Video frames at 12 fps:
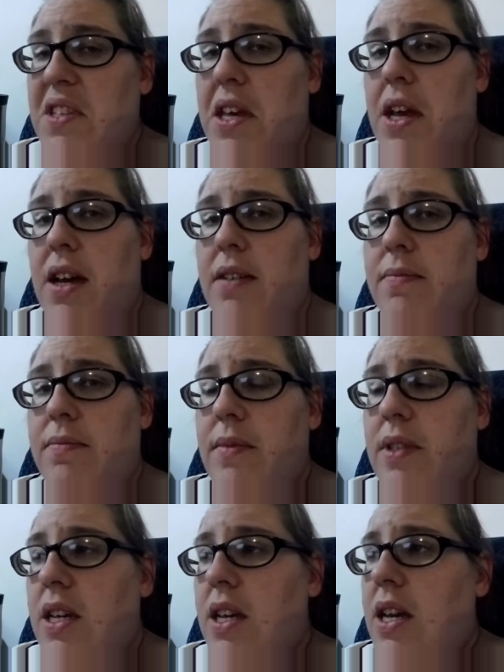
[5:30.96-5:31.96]
yeah,
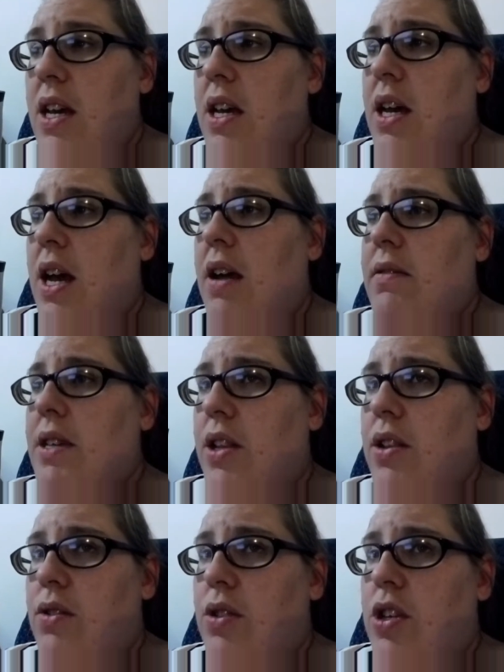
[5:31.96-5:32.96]
I have to
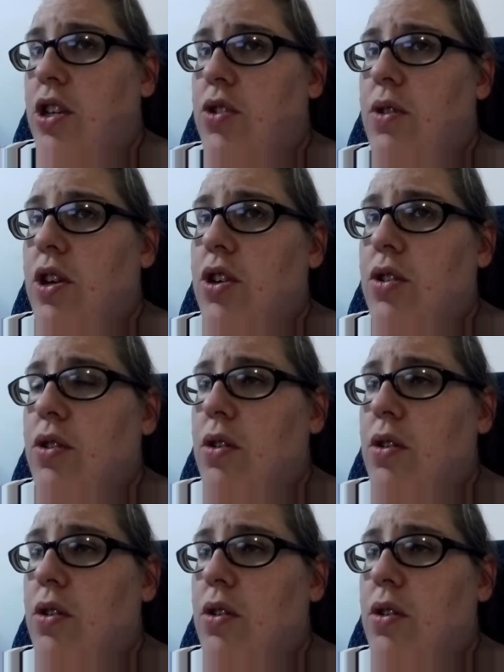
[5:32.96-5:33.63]
unload the dishwasher,